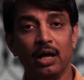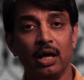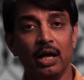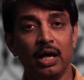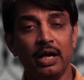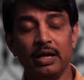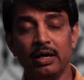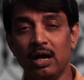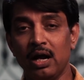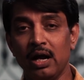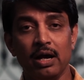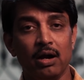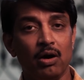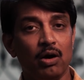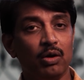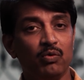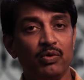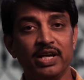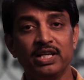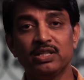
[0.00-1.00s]
and I
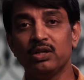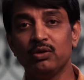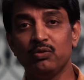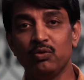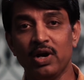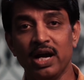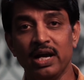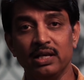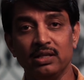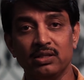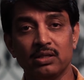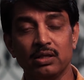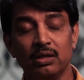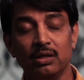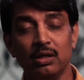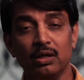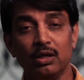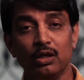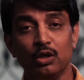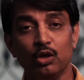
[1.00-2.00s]
always advise
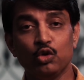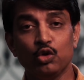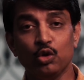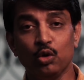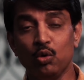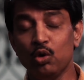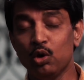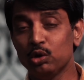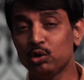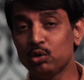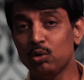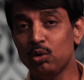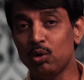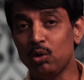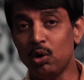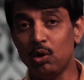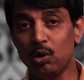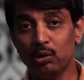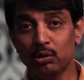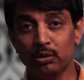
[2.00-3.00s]
to go through
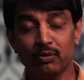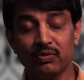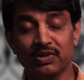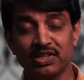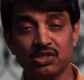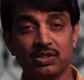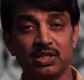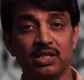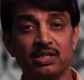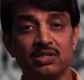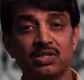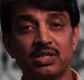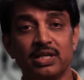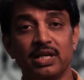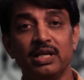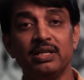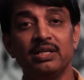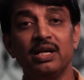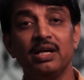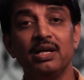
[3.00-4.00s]
all the questions
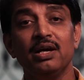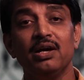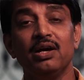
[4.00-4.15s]
and